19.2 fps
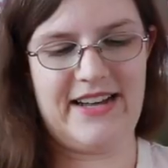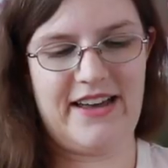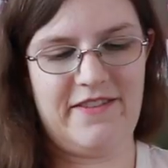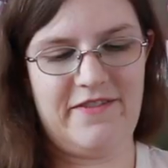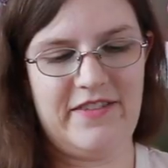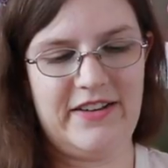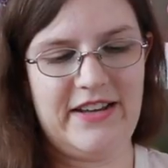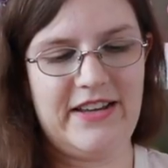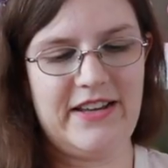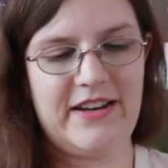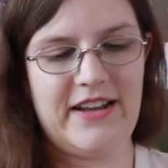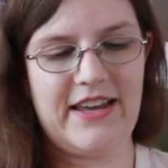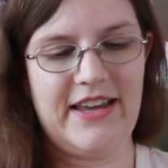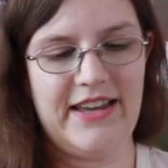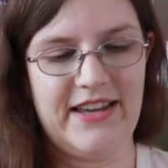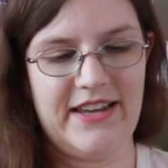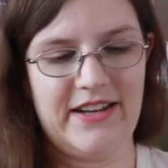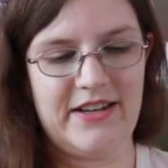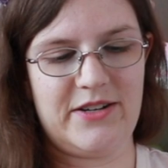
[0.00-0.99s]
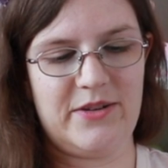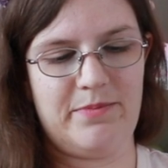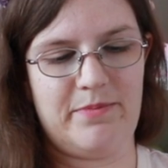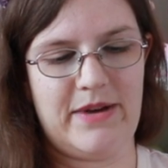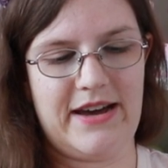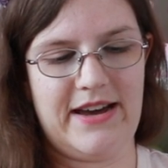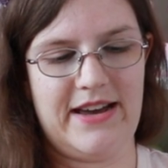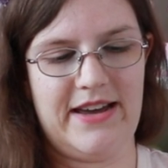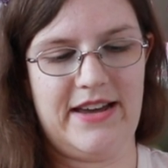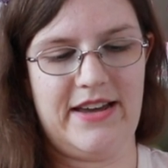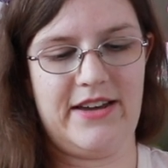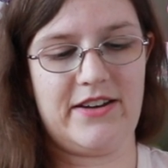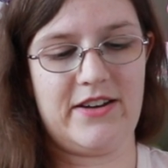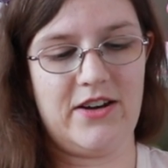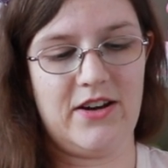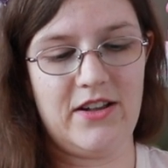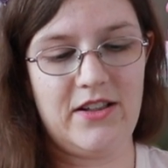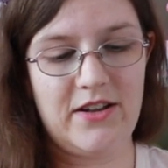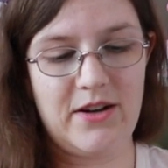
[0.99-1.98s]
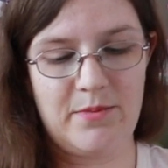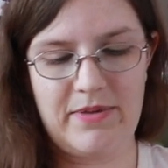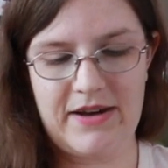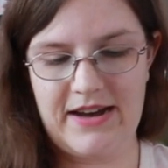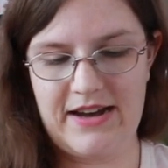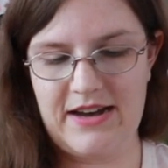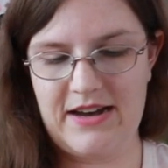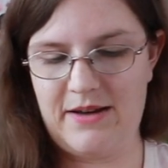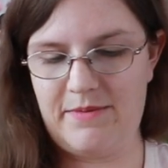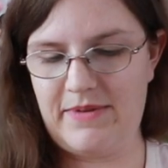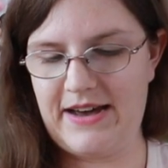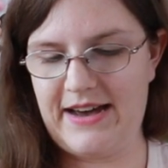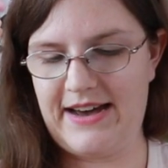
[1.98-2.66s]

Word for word: Definite hit by ColourPop.